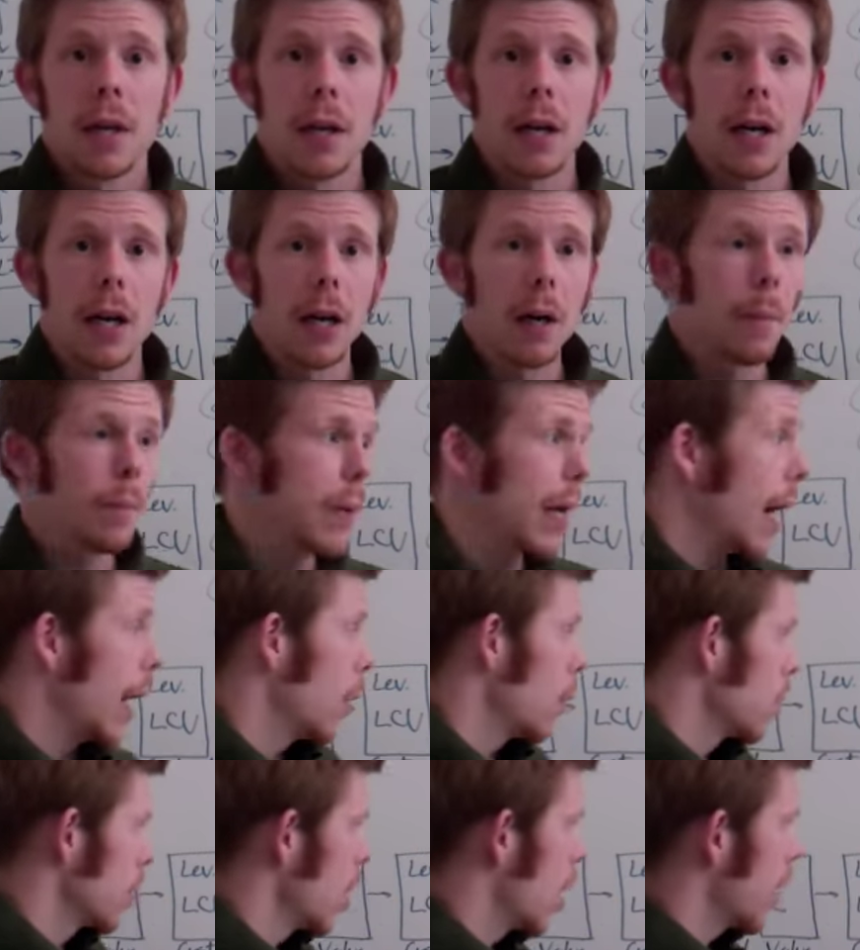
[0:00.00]

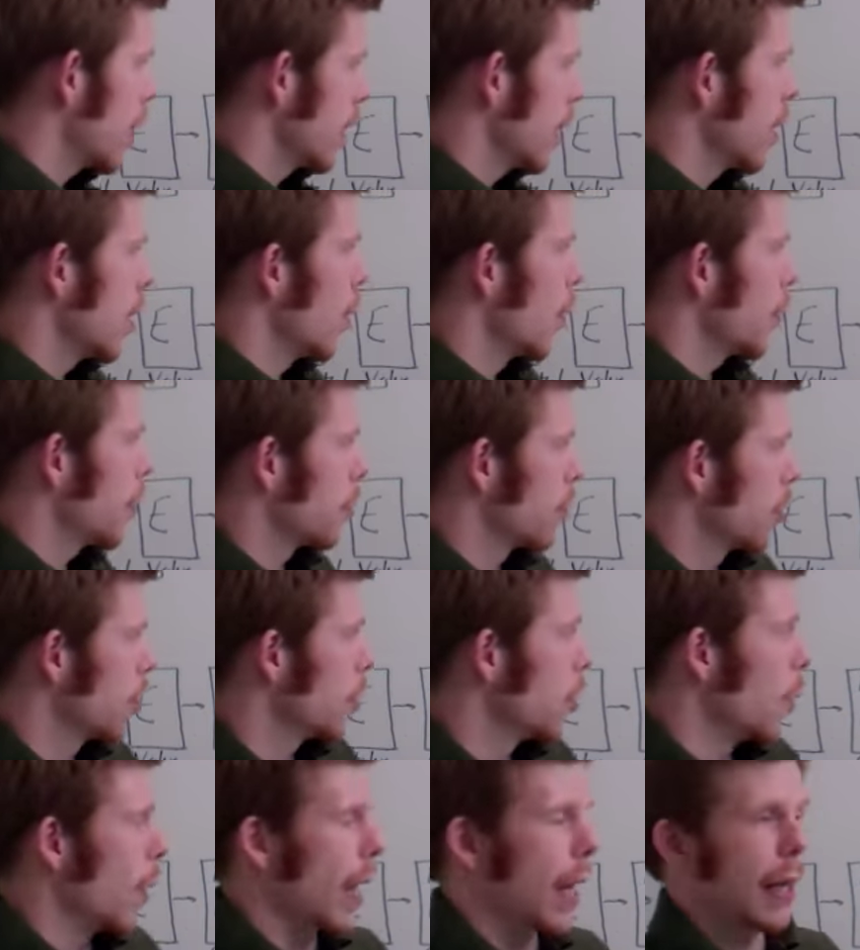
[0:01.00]
Now, we're not going to go
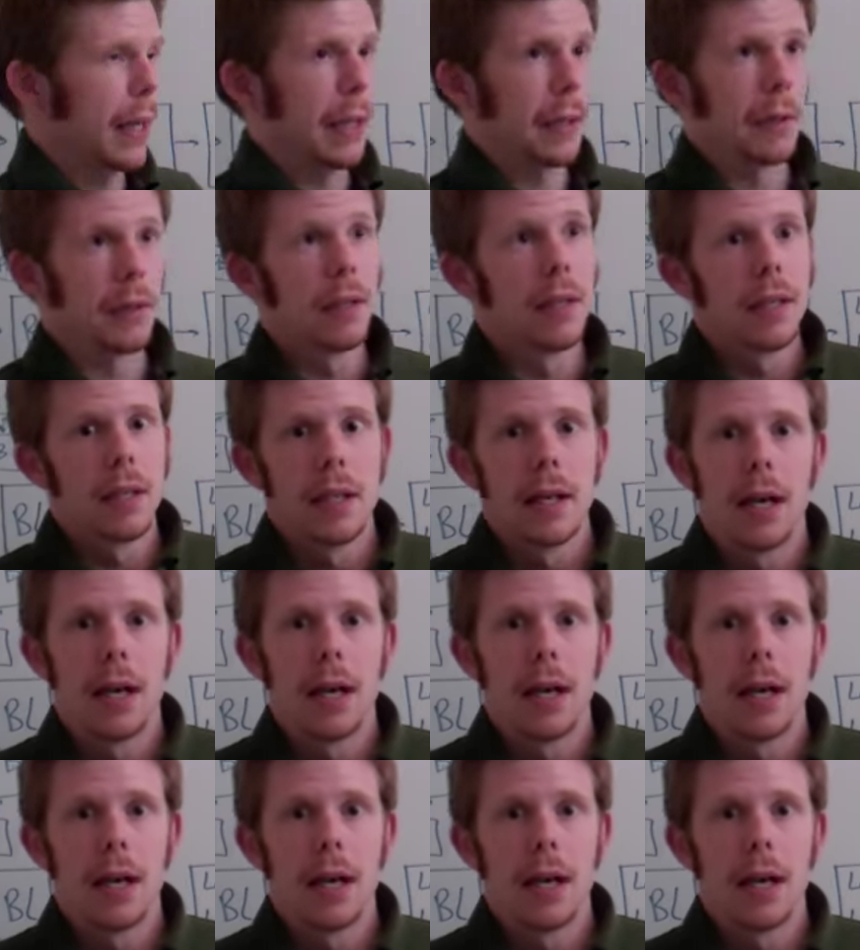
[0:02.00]
through and